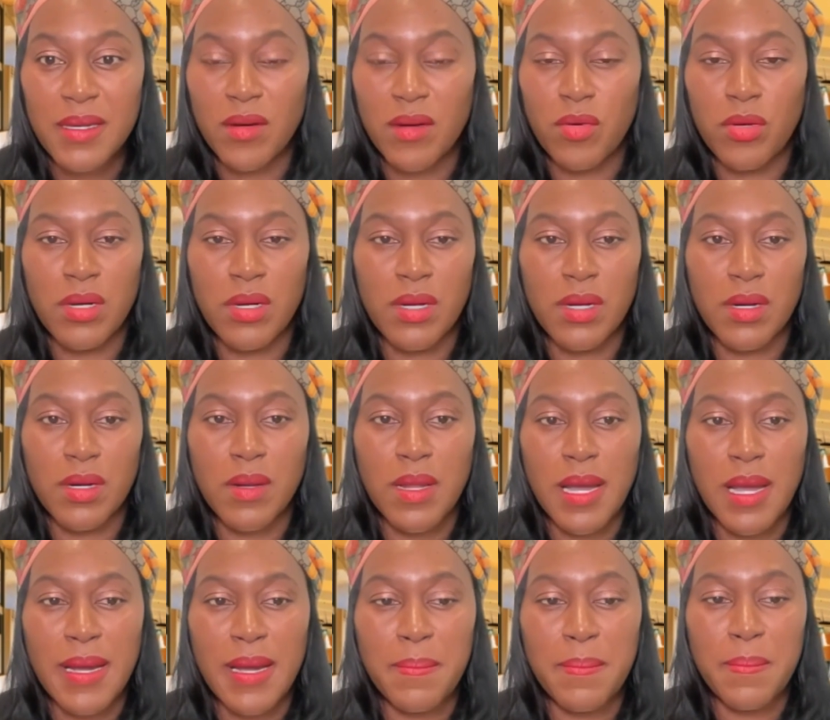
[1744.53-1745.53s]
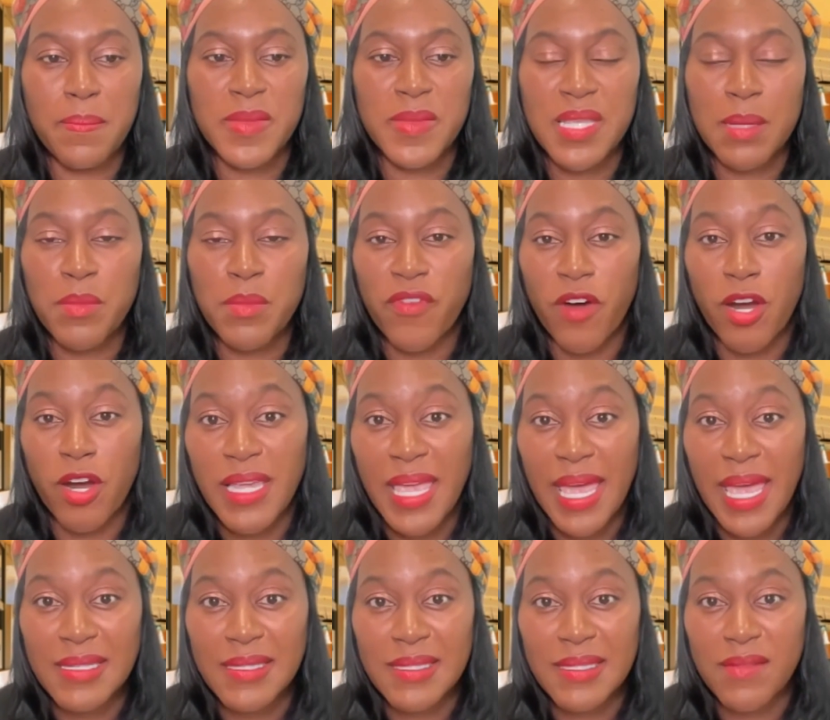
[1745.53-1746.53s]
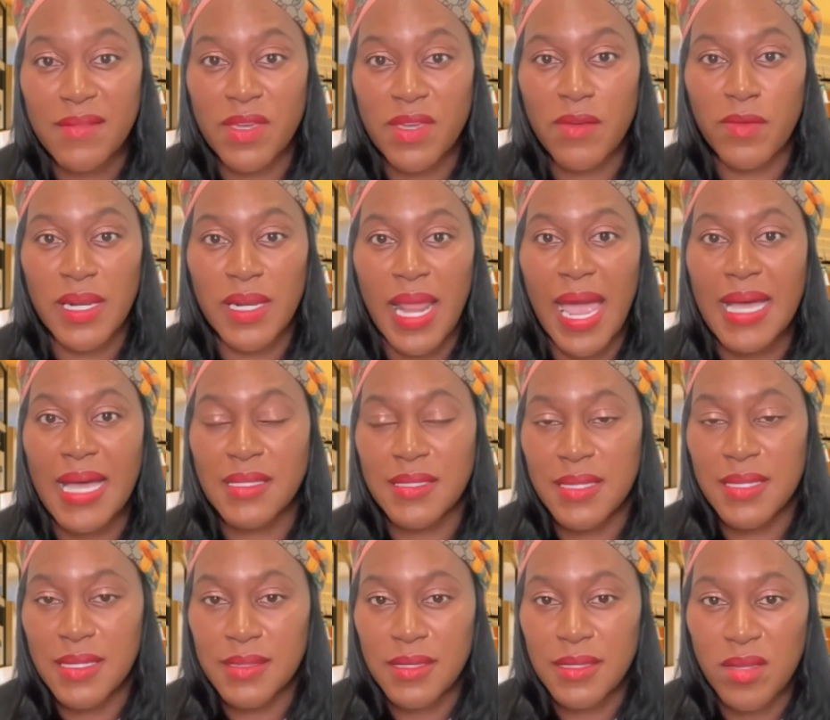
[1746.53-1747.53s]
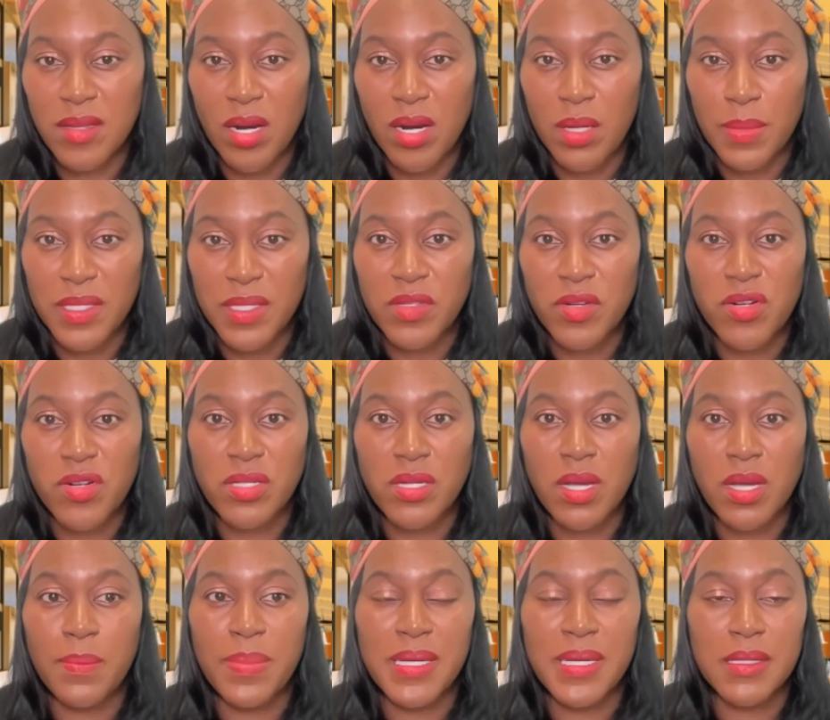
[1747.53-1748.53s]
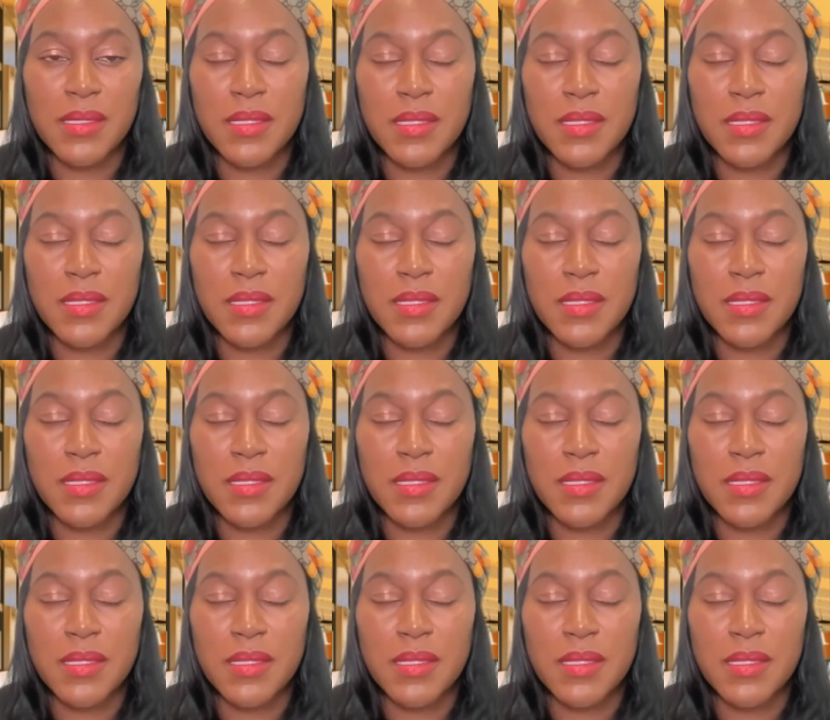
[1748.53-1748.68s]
or some of our guests have even asked us to talk about certain topics.